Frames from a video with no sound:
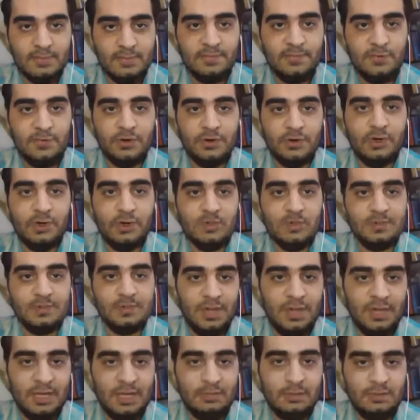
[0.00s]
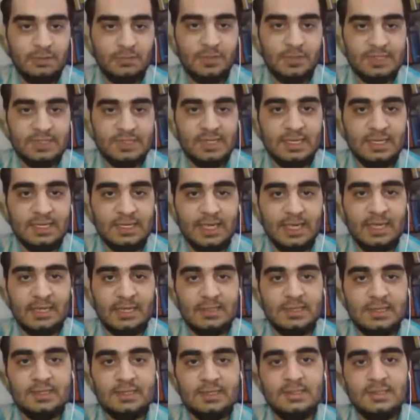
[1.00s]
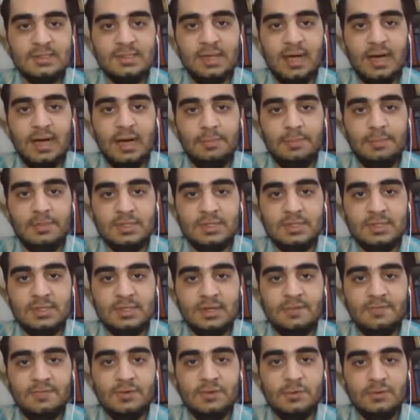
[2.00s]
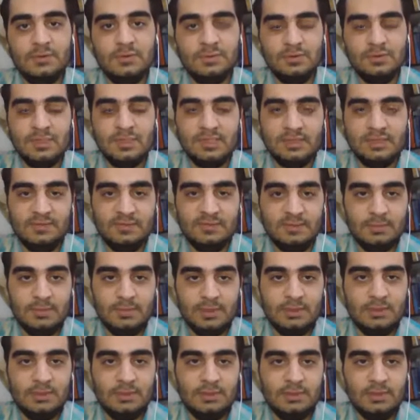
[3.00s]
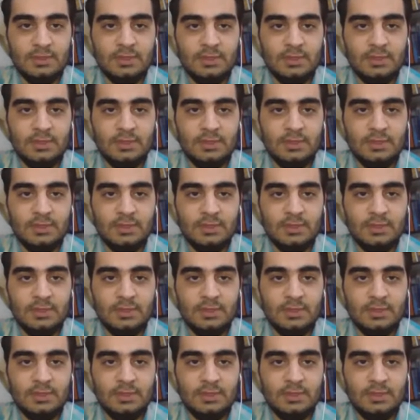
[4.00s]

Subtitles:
for notes payable, we say that it's the opposite of notes receivable,